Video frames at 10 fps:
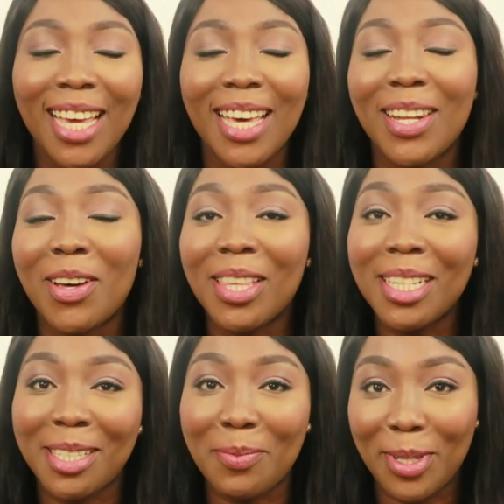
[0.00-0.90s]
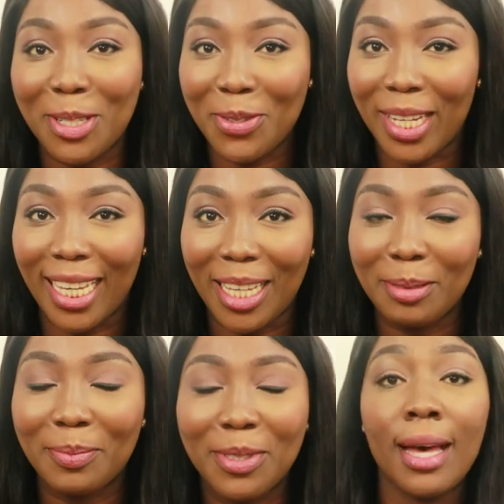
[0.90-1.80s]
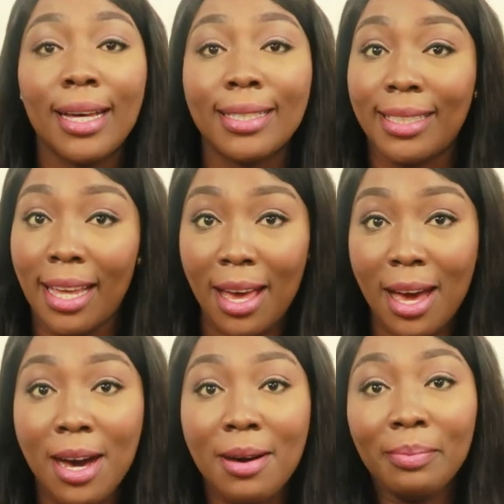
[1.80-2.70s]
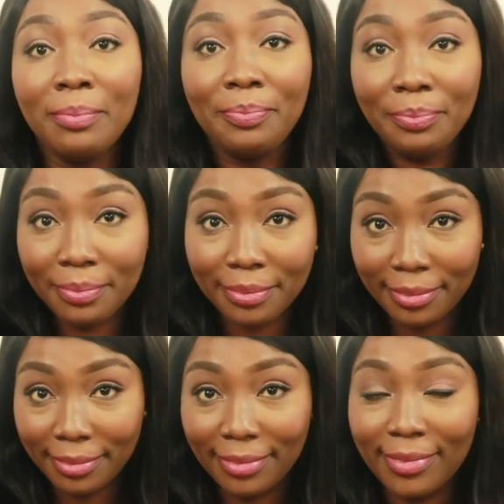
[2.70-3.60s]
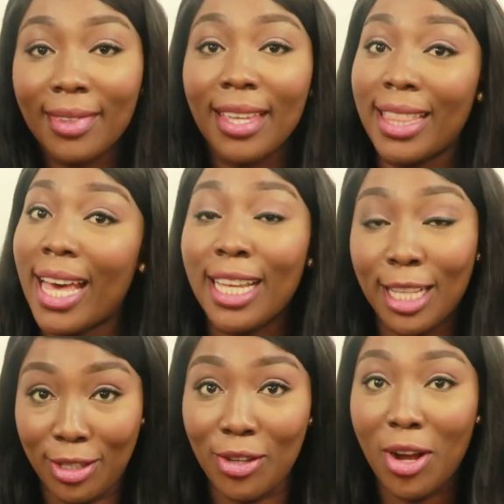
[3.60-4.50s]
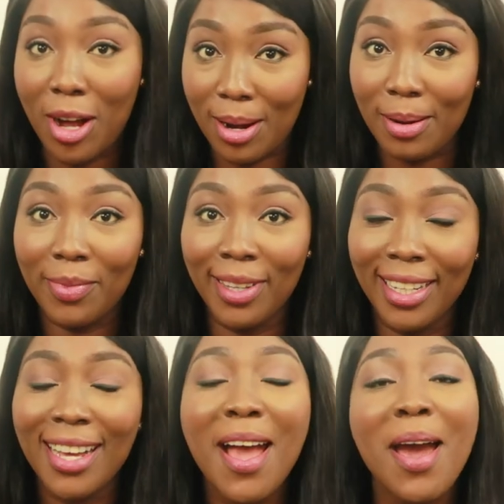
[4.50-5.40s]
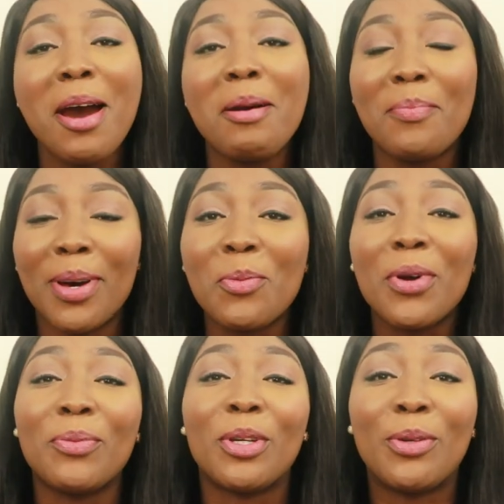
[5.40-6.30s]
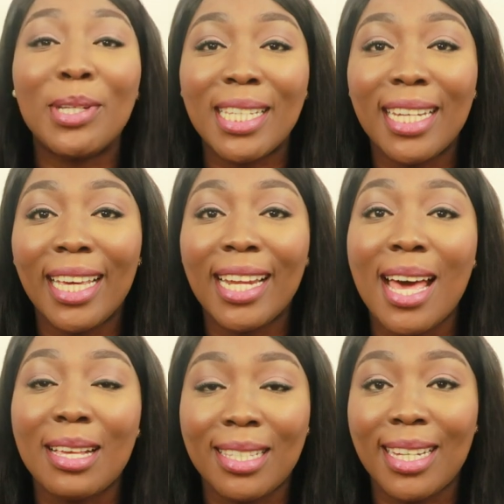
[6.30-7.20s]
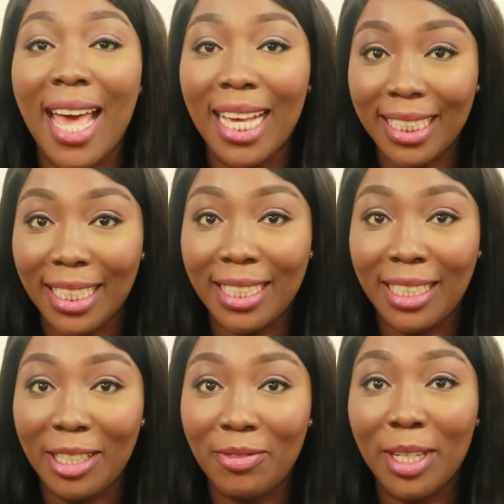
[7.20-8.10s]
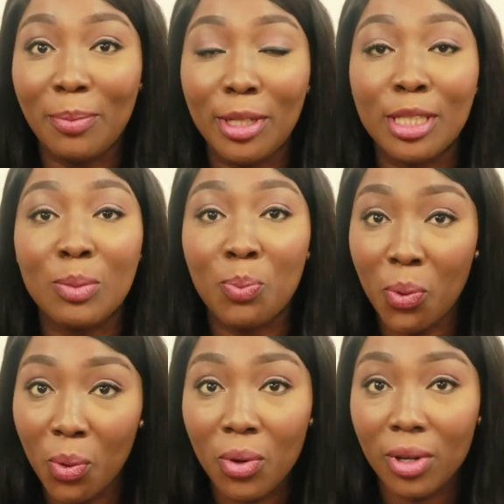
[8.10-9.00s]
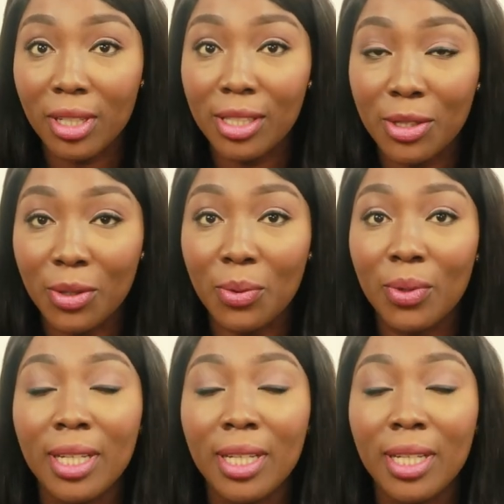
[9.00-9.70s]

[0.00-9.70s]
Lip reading: Now this is a bit tricky. So the arm, that is your arm, but when we're using it as an adjective, it means poor. So